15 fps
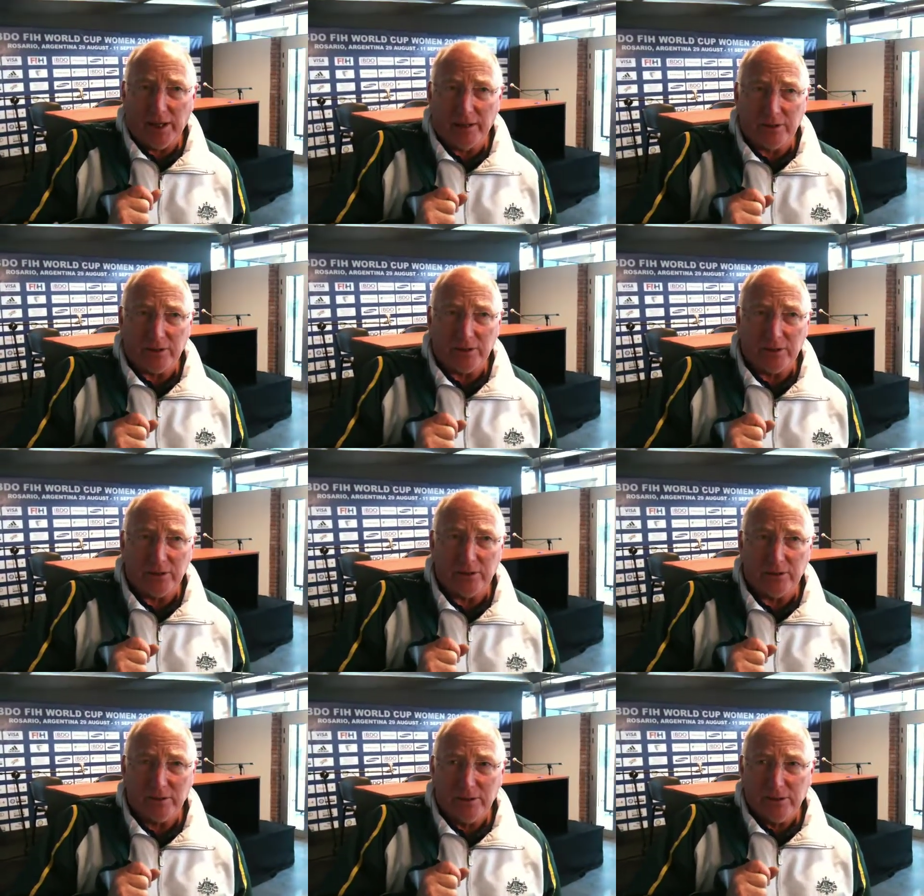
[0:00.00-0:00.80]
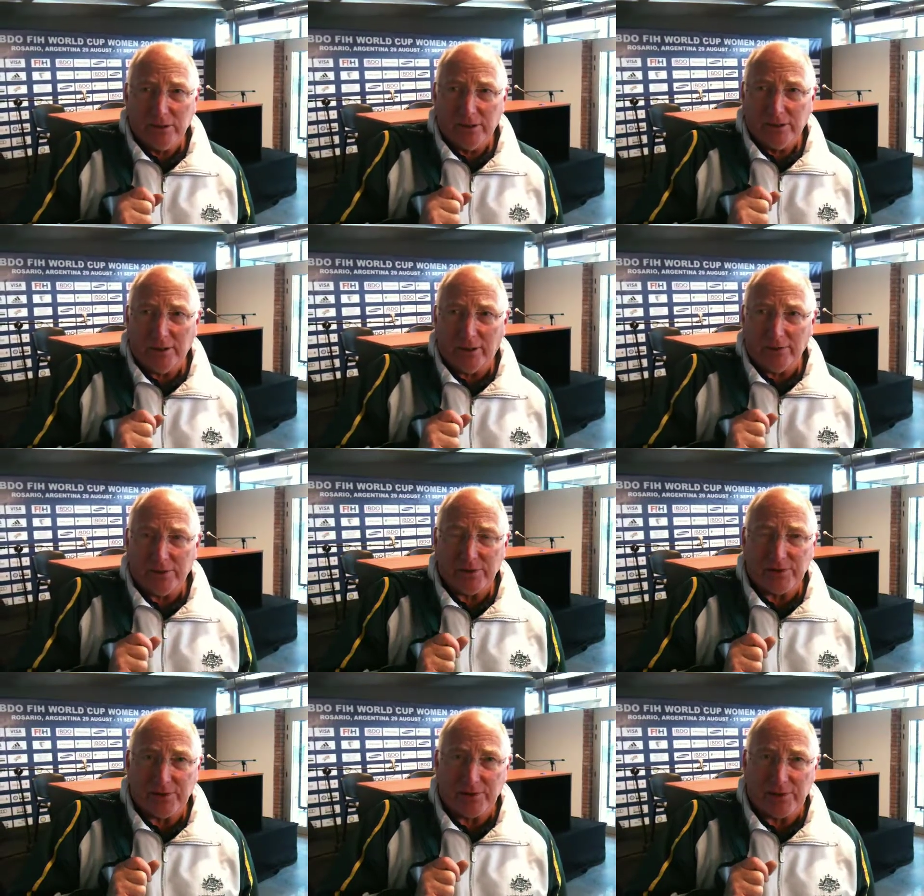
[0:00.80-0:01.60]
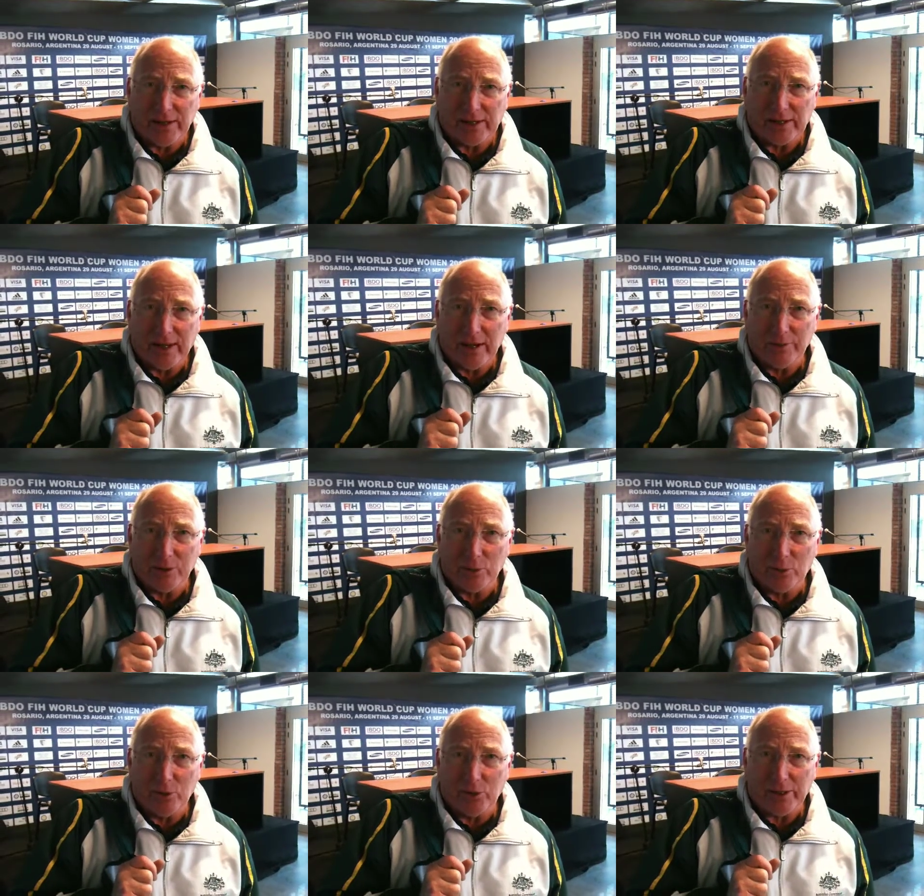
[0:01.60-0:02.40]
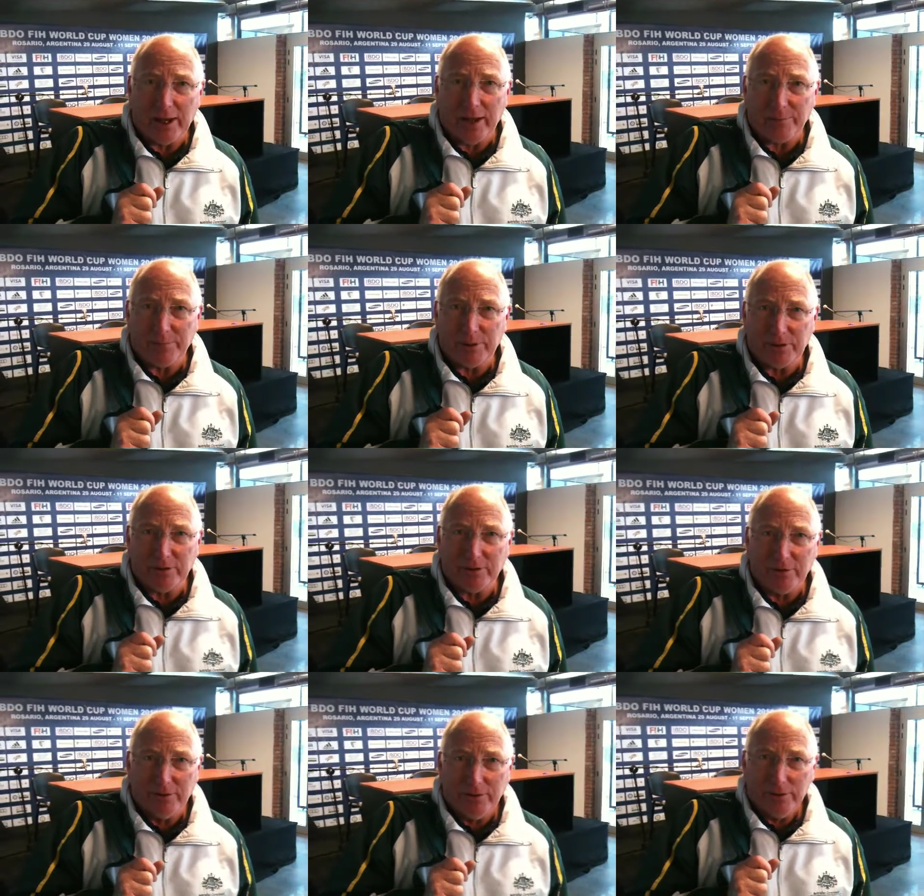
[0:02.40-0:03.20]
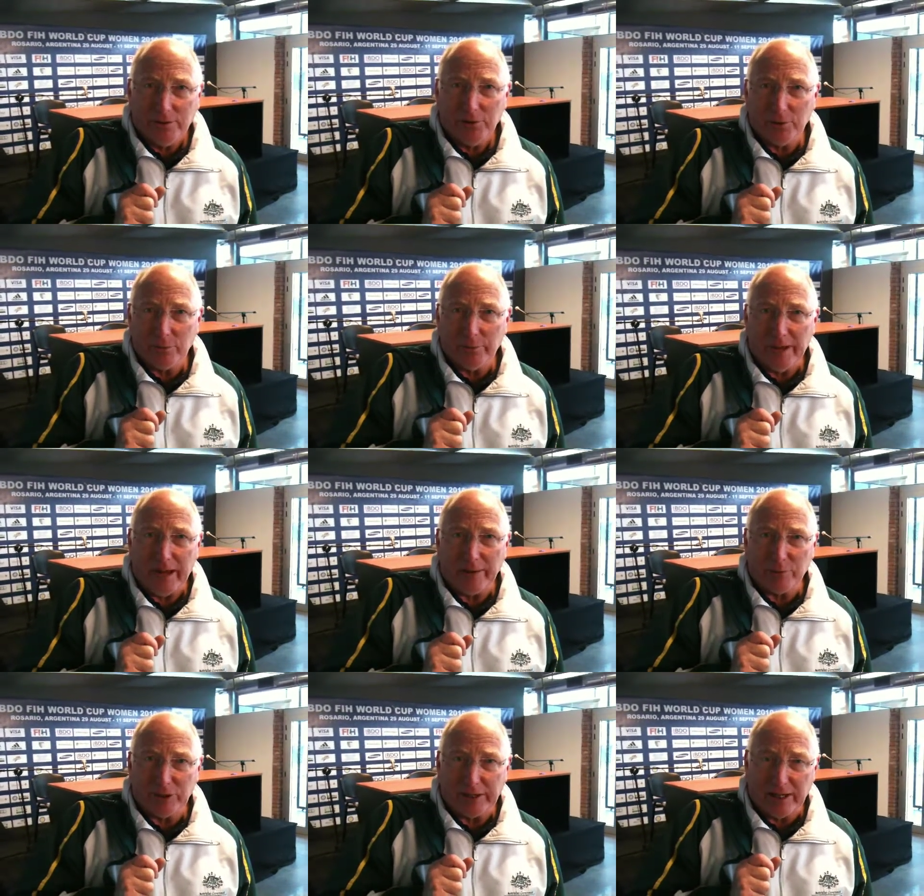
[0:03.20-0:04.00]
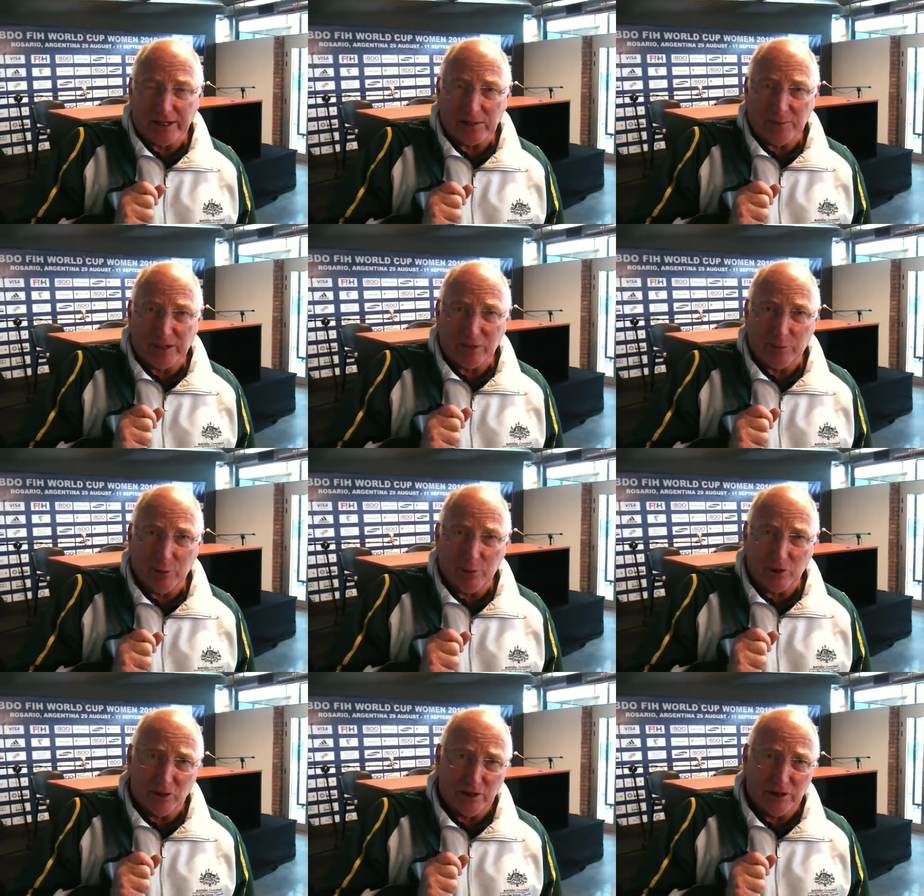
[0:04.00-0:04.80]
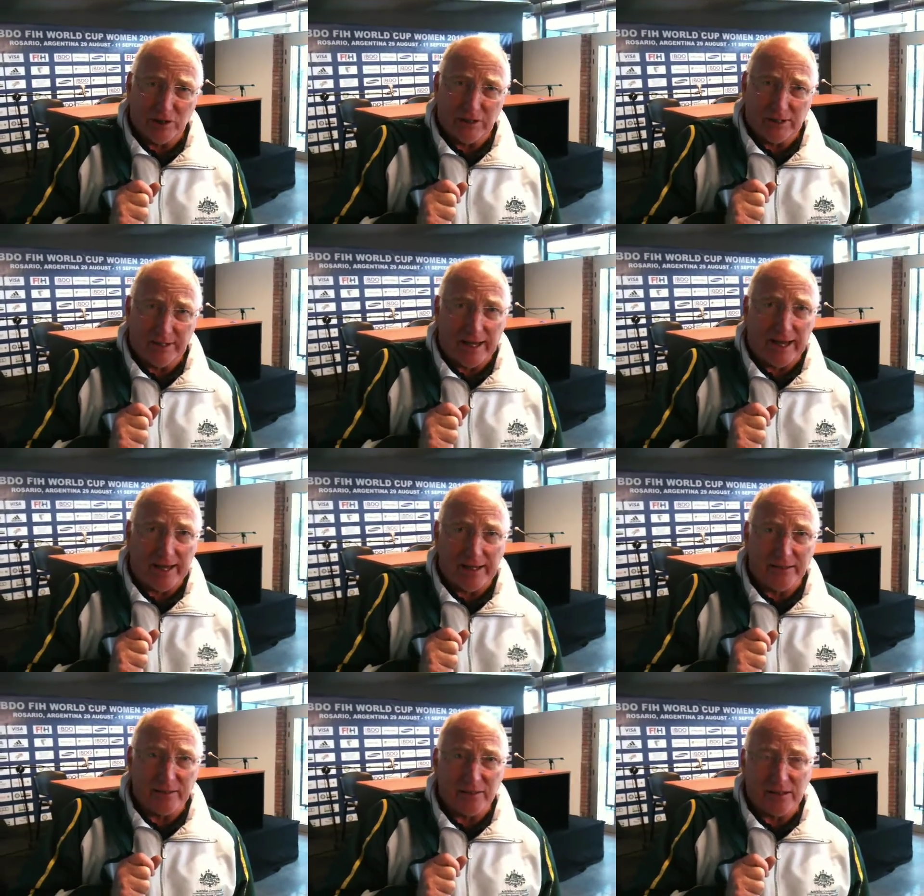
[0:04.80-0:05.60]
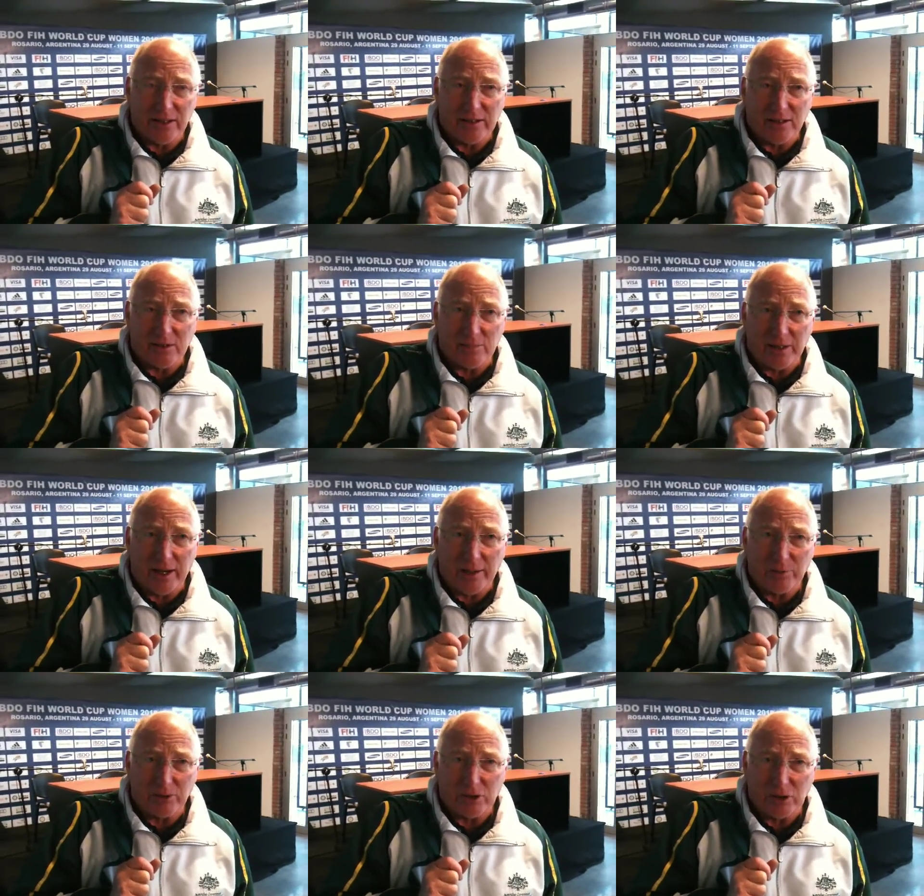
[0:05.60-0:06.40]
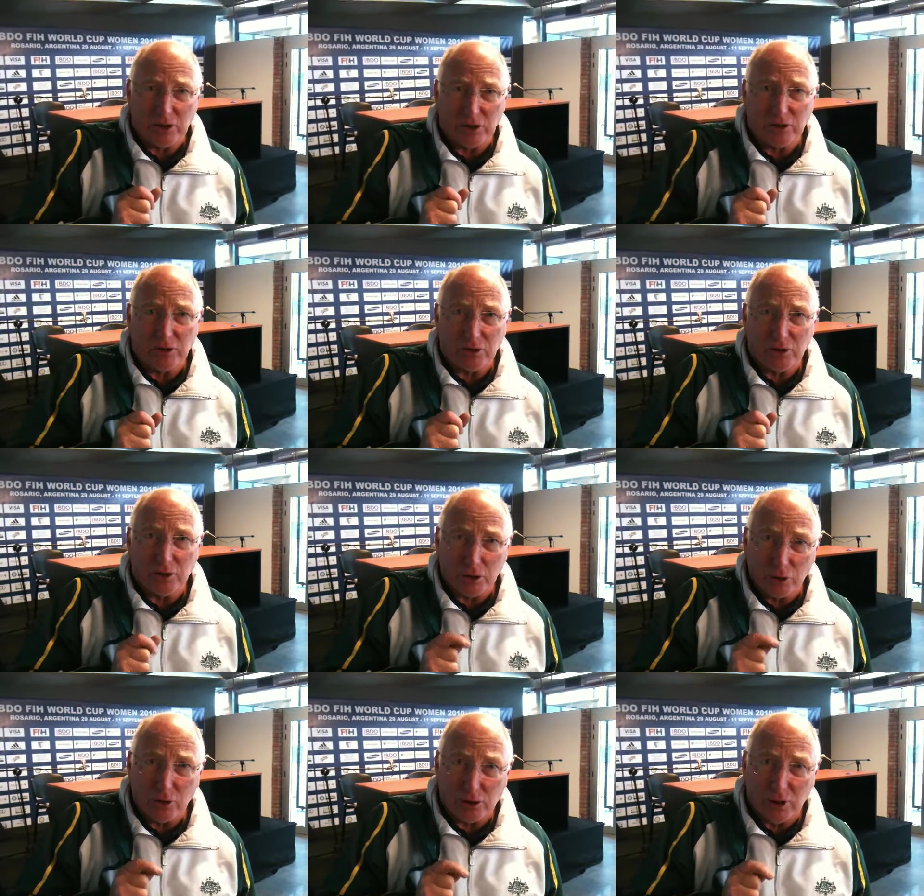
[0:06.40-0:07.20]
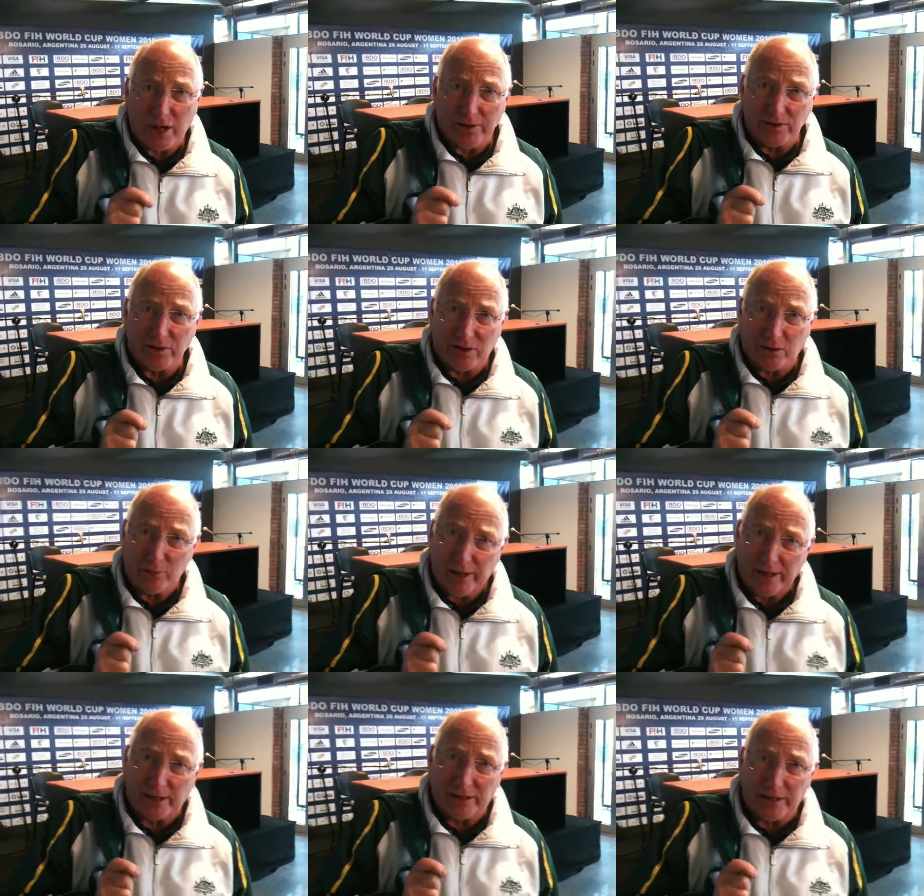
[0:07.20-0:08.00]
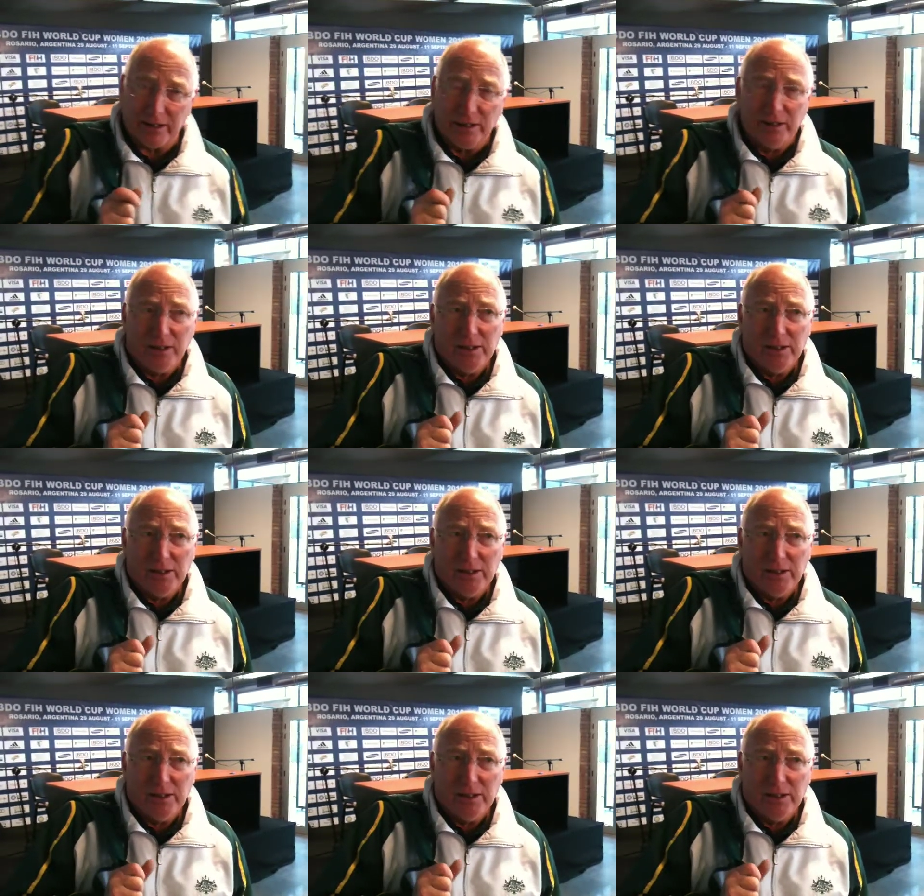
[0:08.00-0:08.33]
and uh, you know this is the second game in the World Cup, and to be able to get as much ball as she did today, and, and to be able to to utilise it correctly,